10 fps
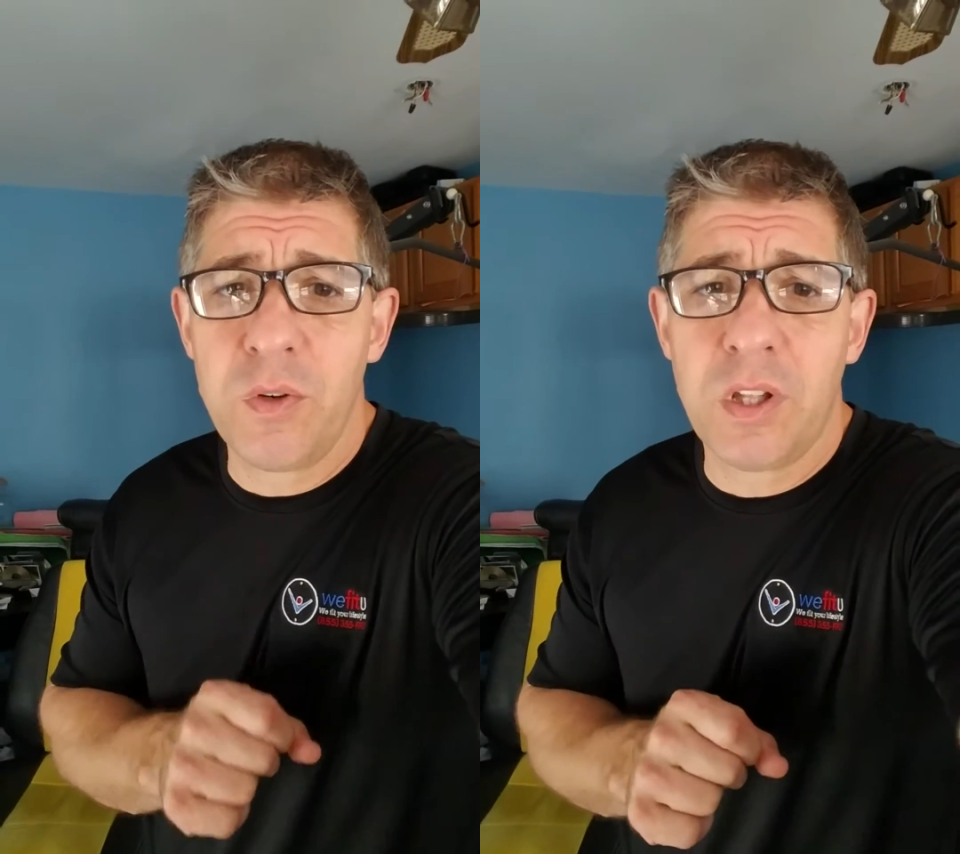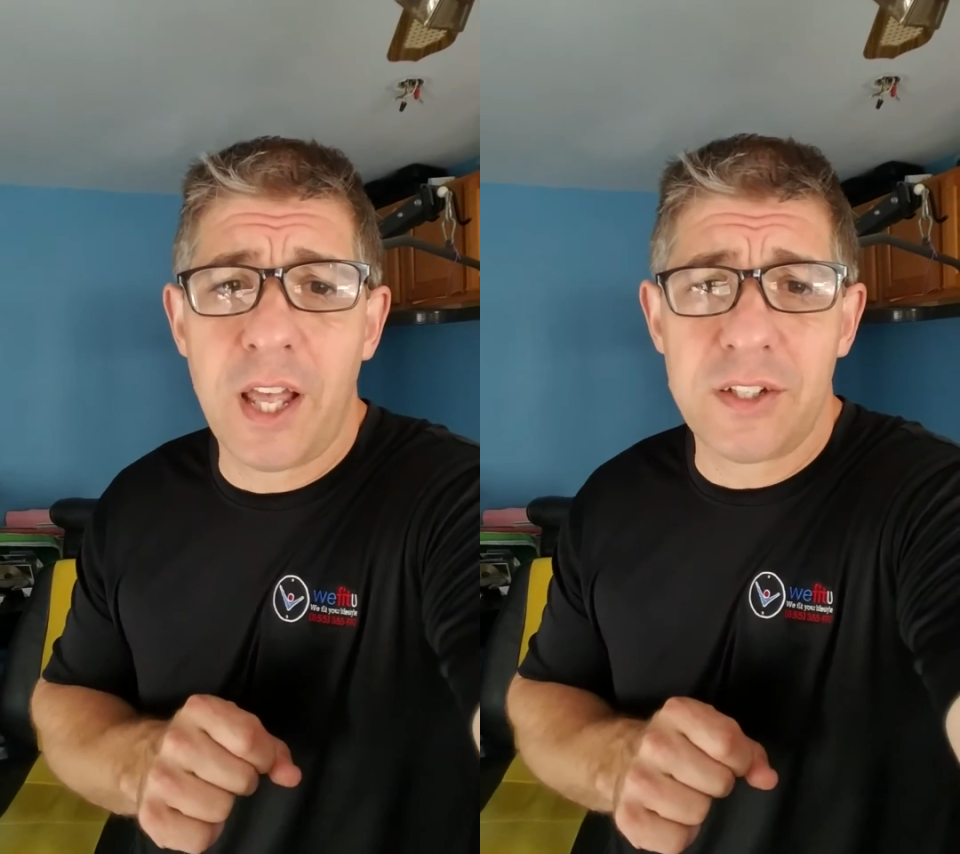
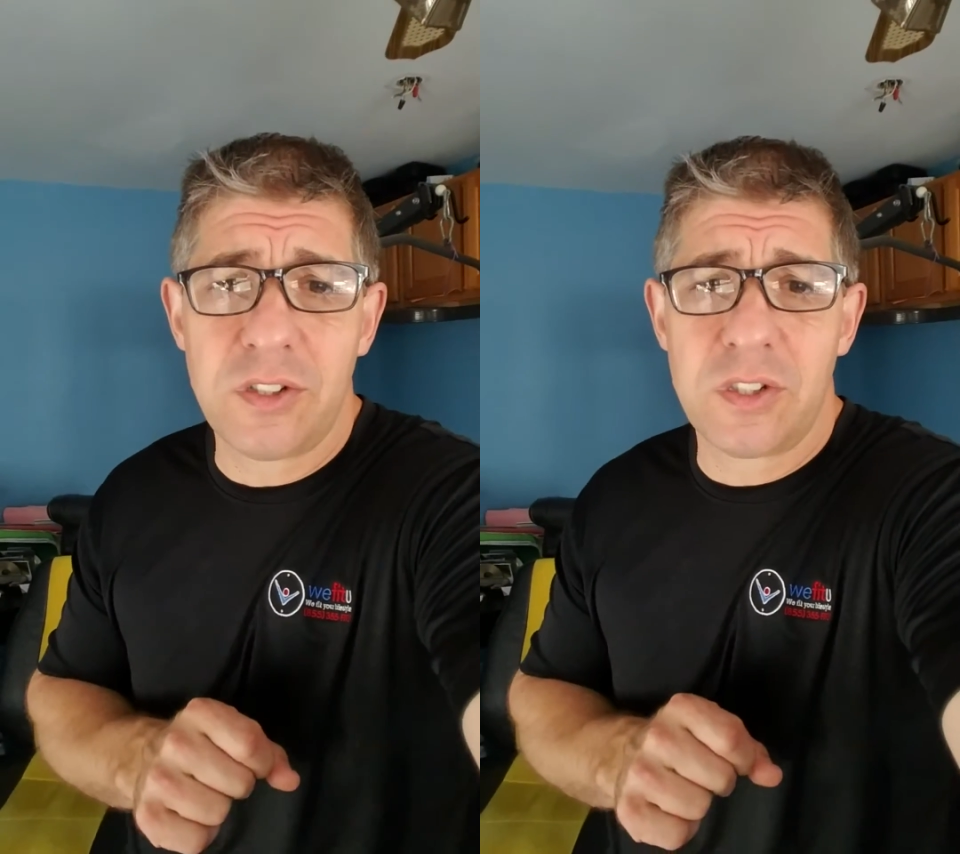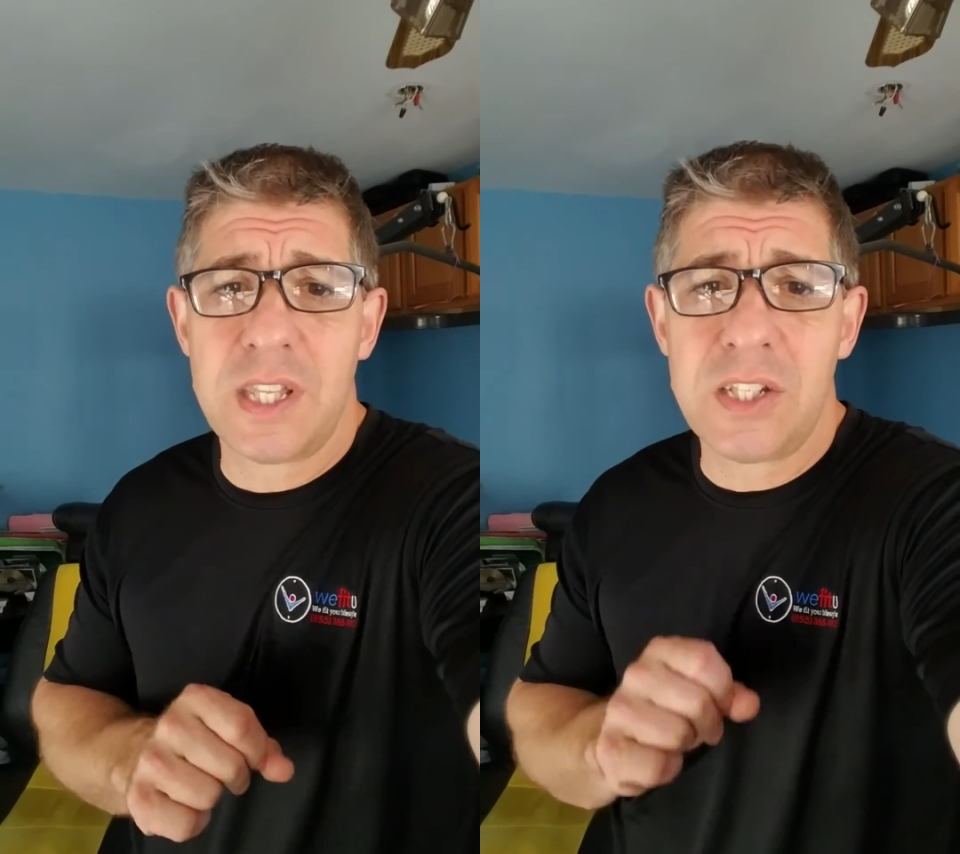
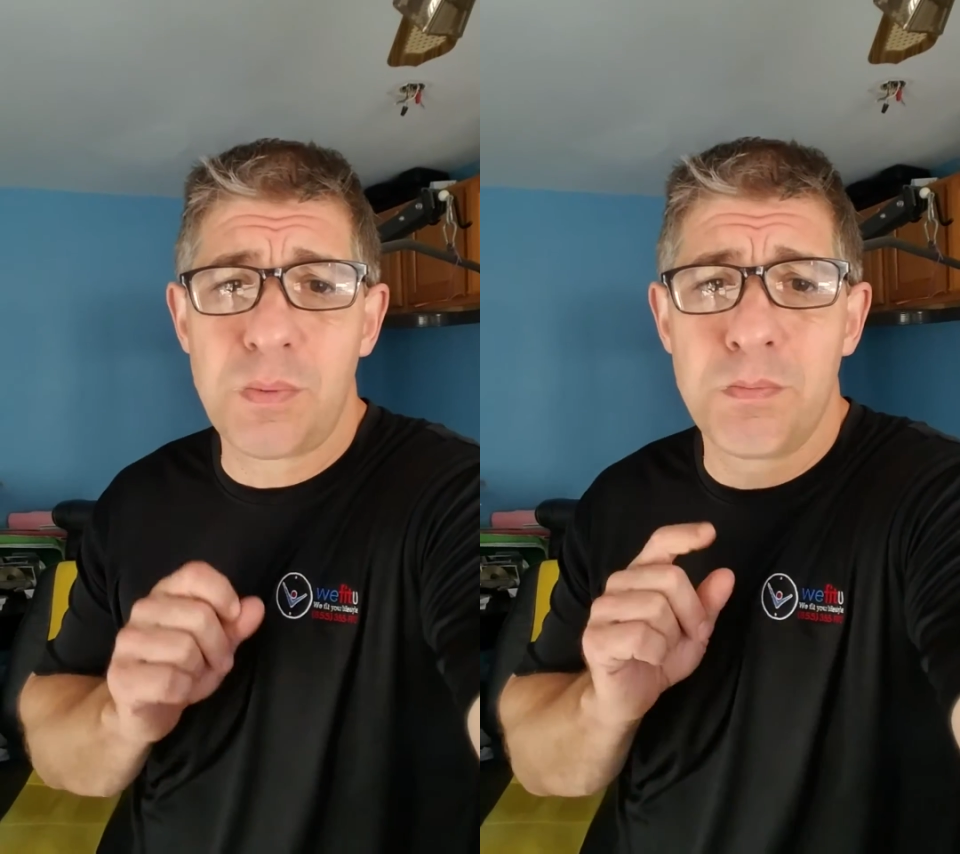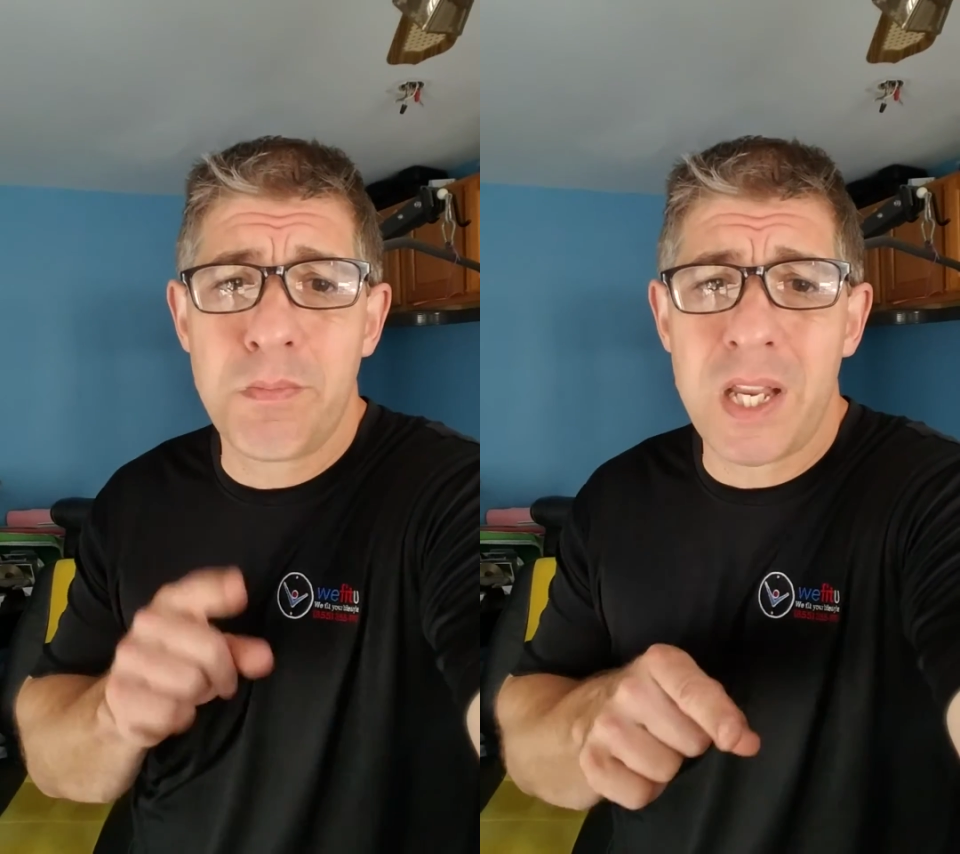classes this
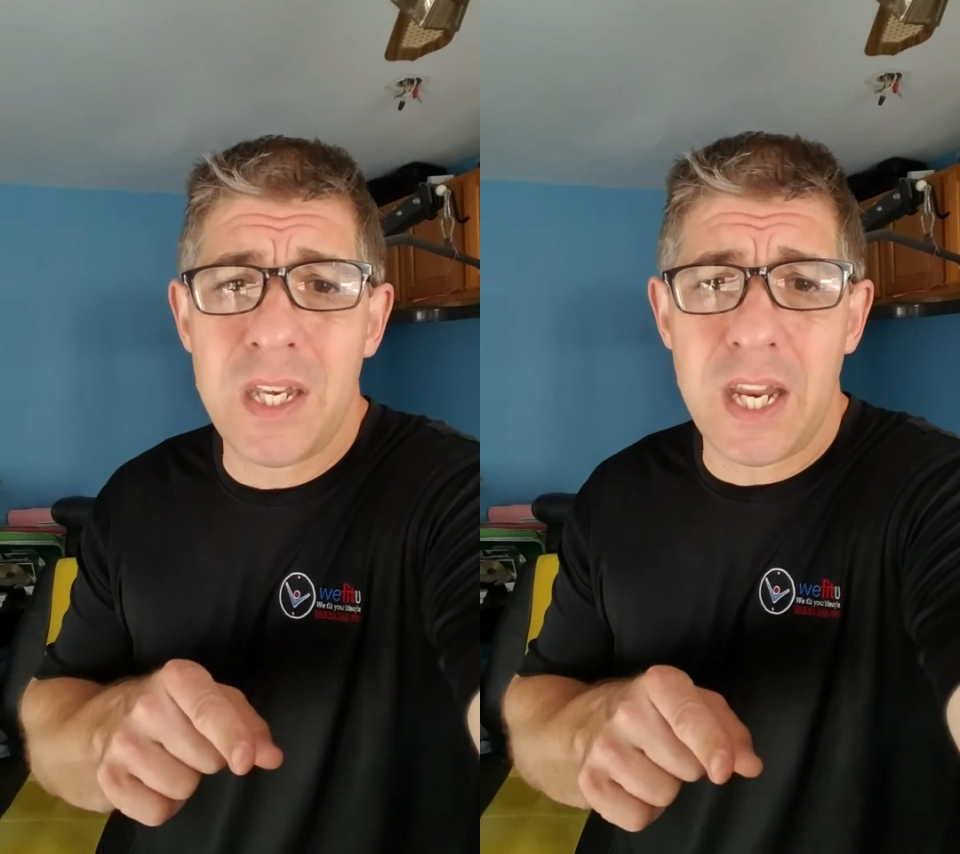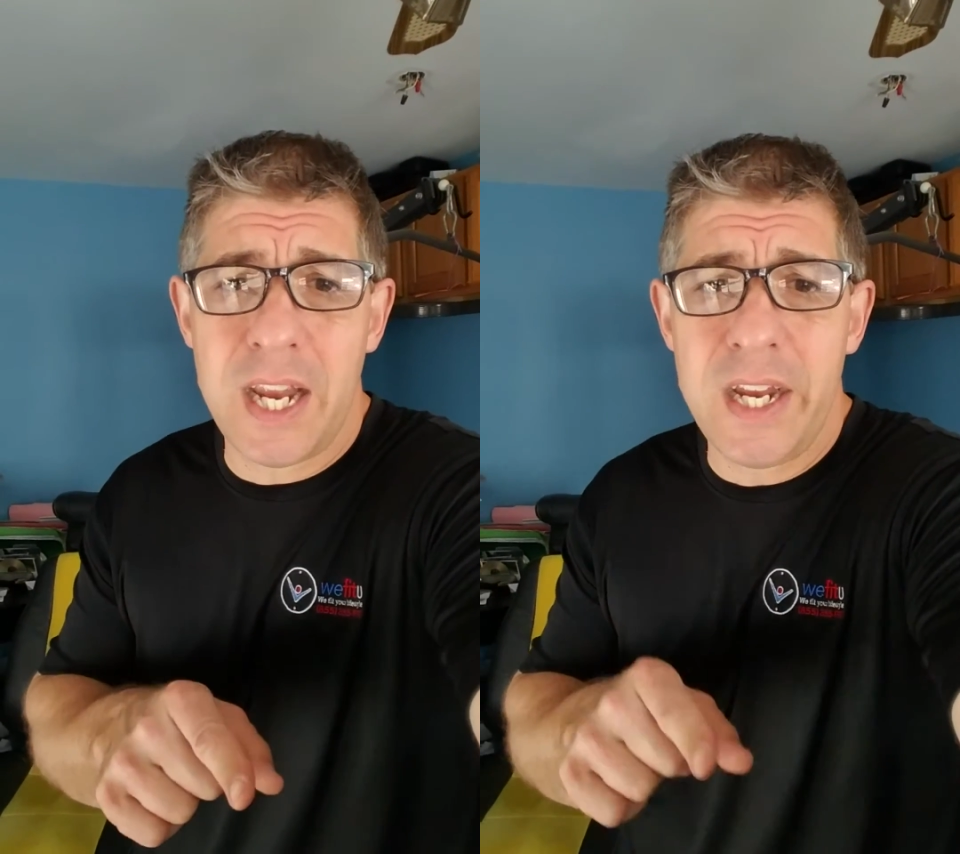
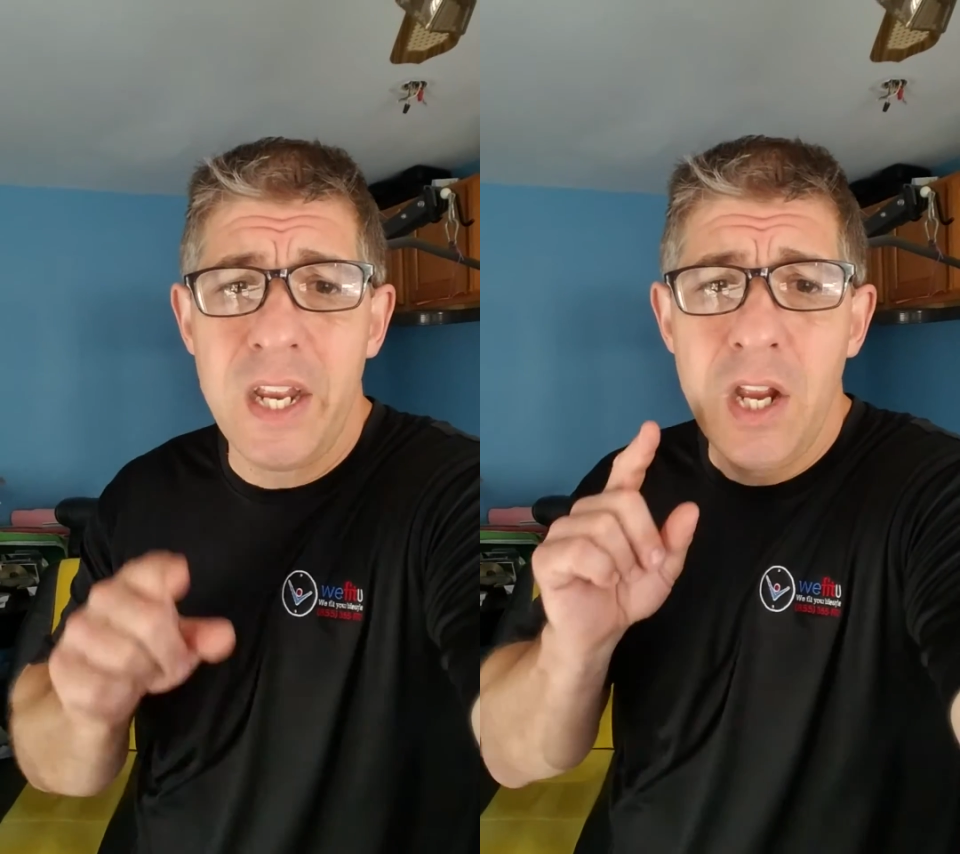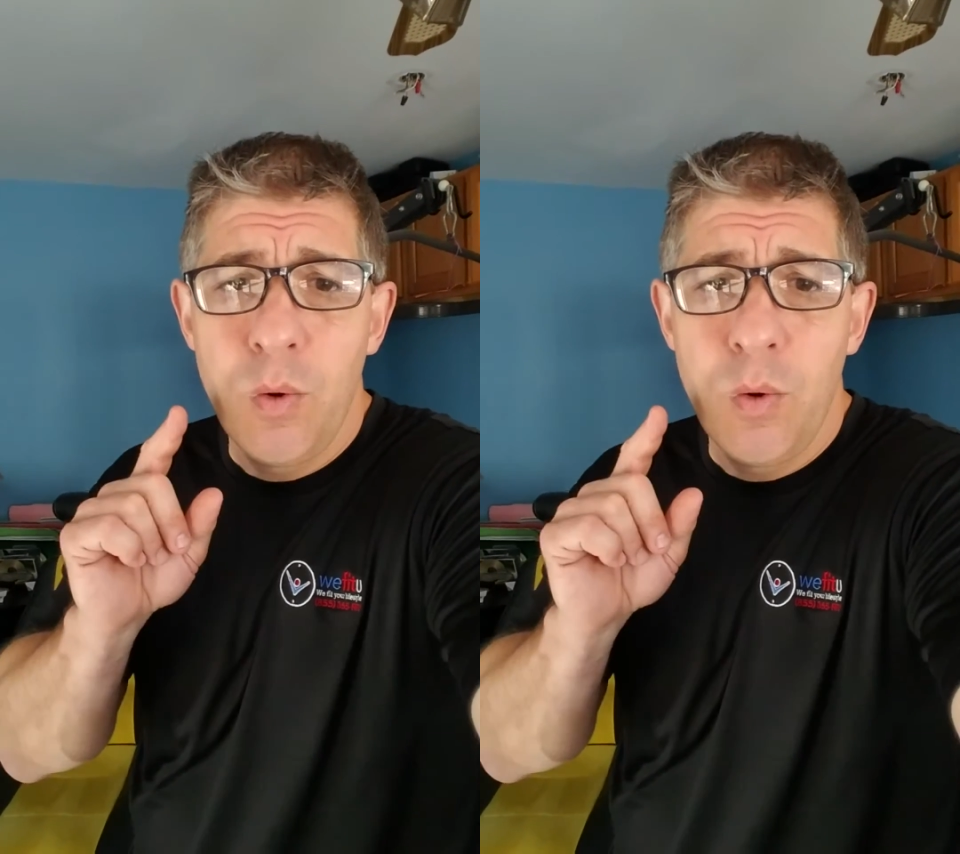Monday.